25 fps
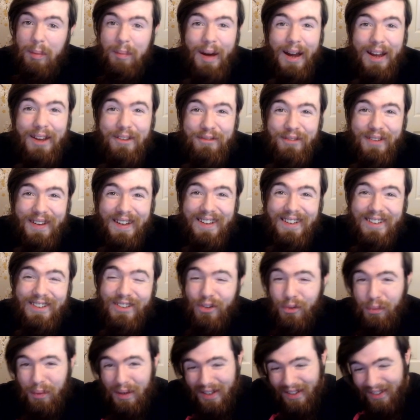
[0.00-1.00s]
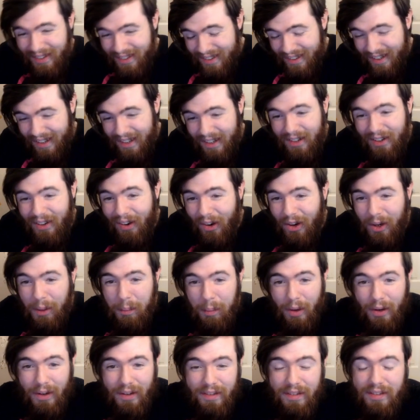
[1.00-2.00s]
my face or we can sit and talk
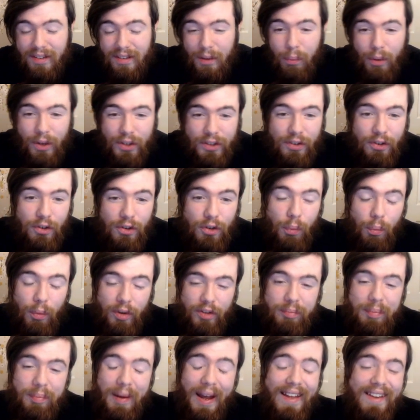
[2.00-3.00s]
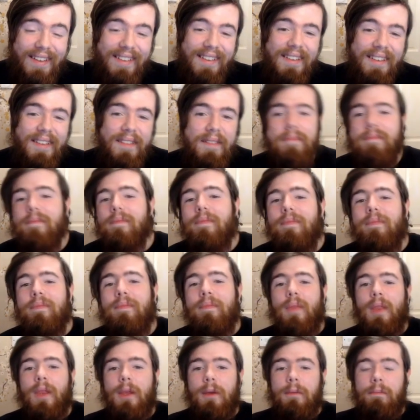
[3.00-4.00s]
about it and see what's good and what's bad.
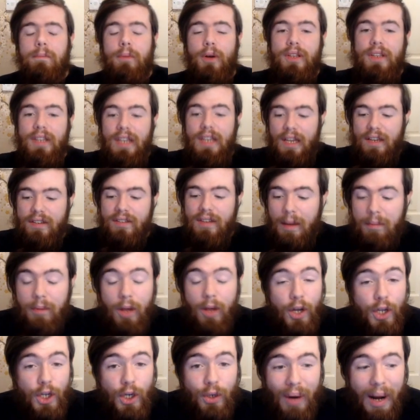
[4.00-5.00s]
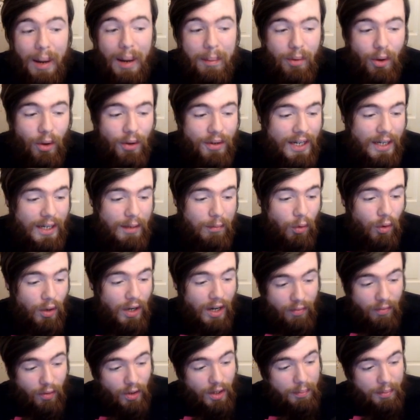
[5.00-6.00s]
But yes, I'm not going to ramble on anymore.
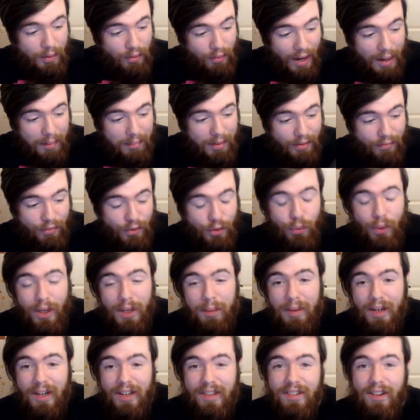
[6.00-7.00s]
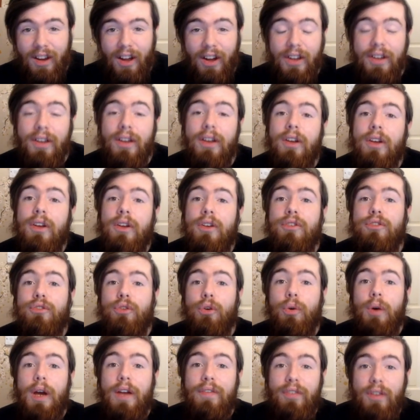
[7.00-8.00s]
I've already been rambling for 20 minutes now.
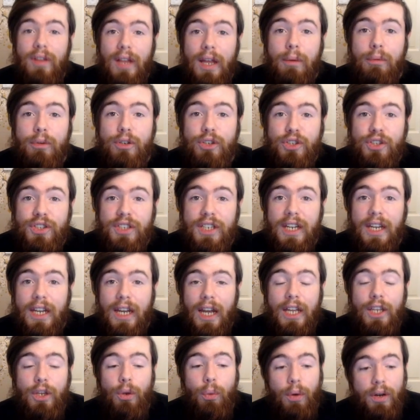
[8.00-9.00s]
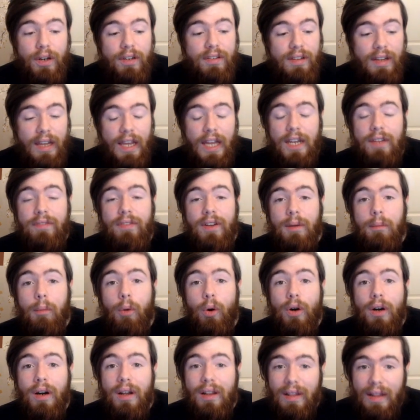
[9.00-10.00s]
So if you like what you're seeing and you want to see anything
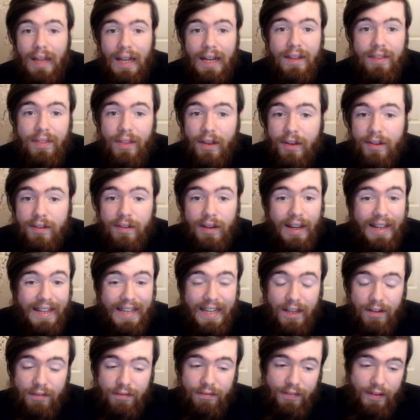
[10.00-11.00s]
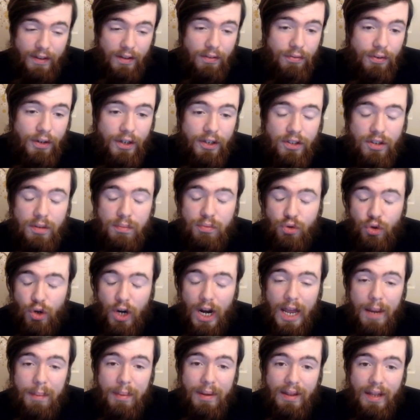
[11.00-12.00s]
more like this, again, feel free to
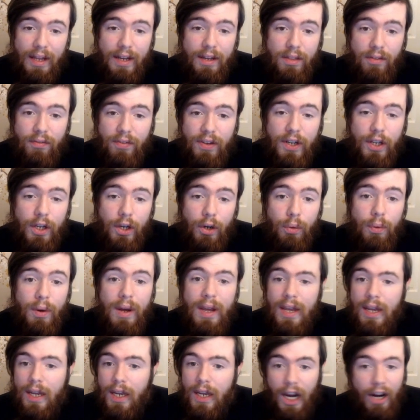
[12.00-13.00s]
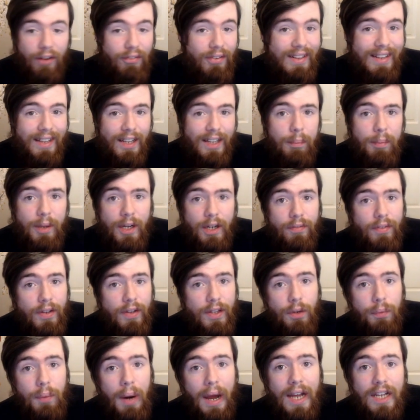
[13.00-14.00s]
subscribe and like the video. Every little bit of
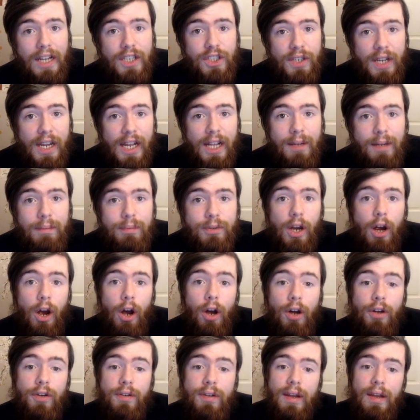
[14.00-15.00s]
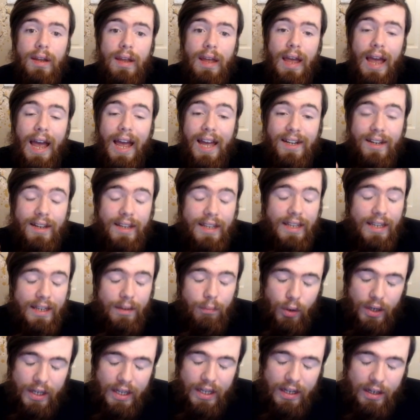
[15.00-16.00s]
interaction helps out. And
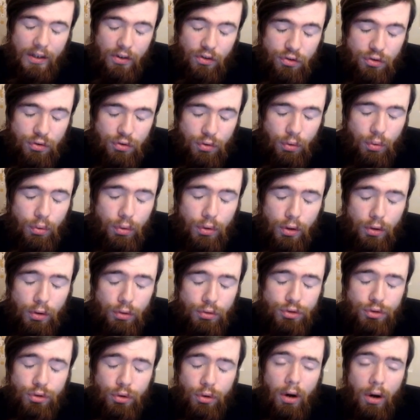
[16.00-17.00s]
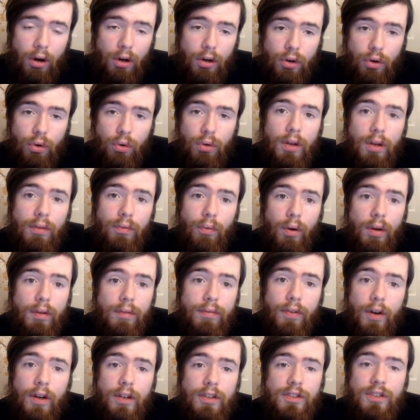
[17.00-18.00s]
again, we're getting so close to our goal of
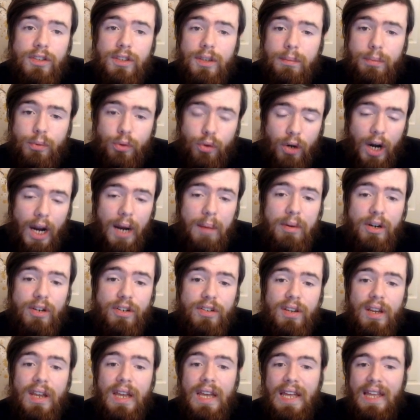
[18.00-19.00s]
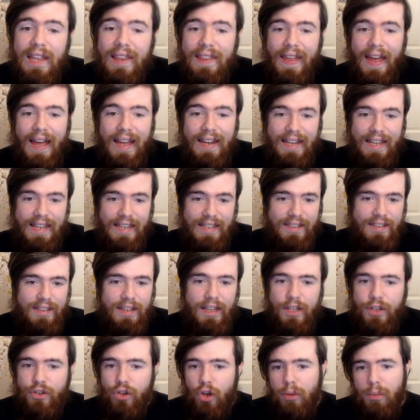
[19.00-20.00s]
1,000 subscribers that
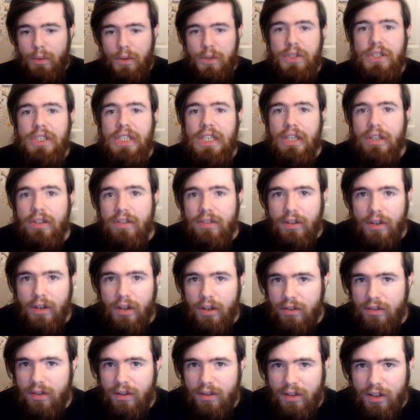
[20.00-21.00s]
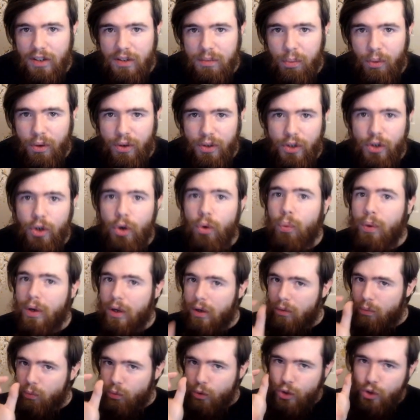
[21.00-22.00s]
it's almost teasing us at this point. You know,
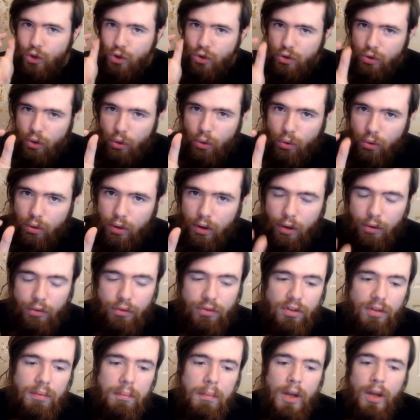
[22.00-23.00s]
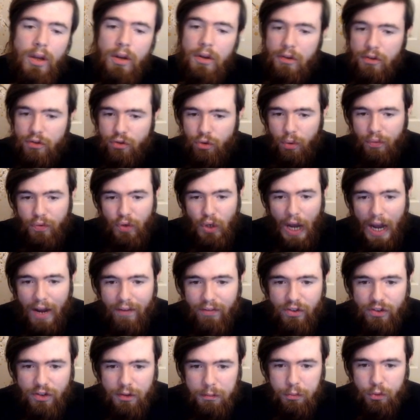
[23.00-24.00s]
we're so close. So if you
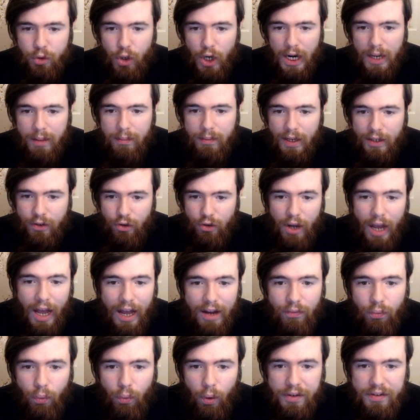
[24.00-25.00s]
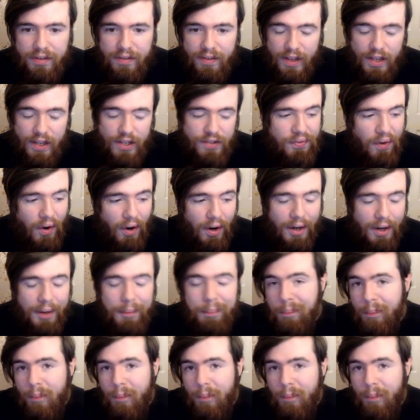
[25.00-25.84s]
haven't subscribed and you have watched this far,